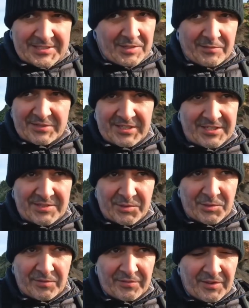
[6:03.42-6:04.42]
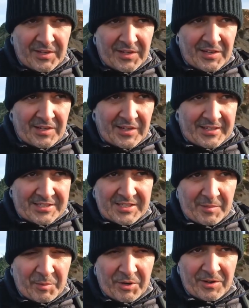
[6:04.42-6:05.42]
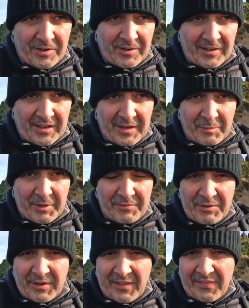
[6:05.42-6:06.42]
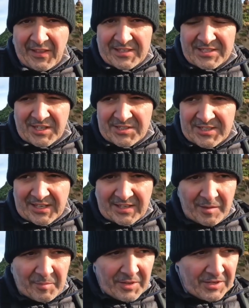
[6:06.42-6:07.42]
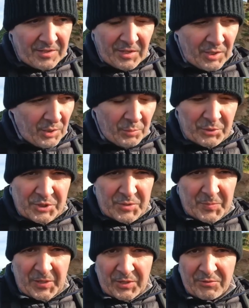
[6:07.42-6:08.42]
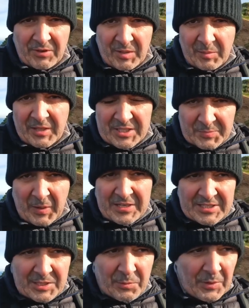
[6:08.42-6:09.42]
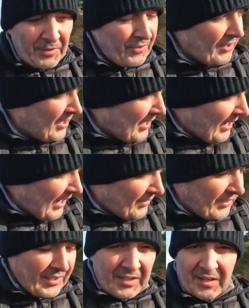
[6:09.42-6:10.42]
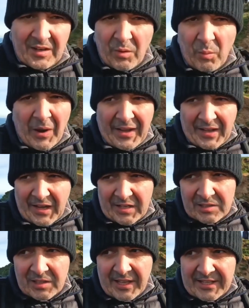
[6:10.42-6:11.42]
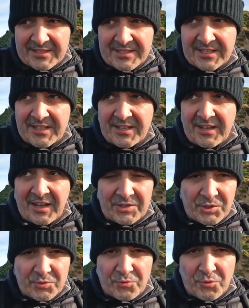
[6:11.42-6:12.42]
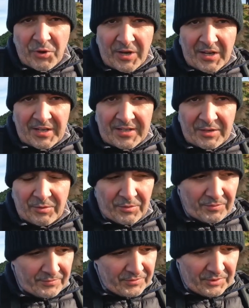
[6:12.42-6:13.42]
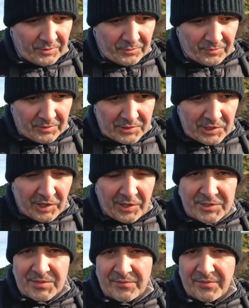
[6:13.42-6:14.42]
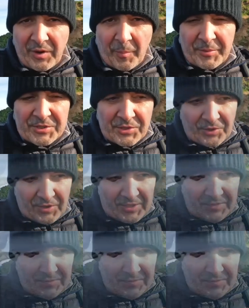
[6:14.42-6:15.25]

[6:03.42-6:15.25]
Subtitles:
obviously sort of late summer, whenever you're getting that sunset coming in, would just be incredible, especially with, I think, a wide angle lens, and just really could have, there's lots of opportunities for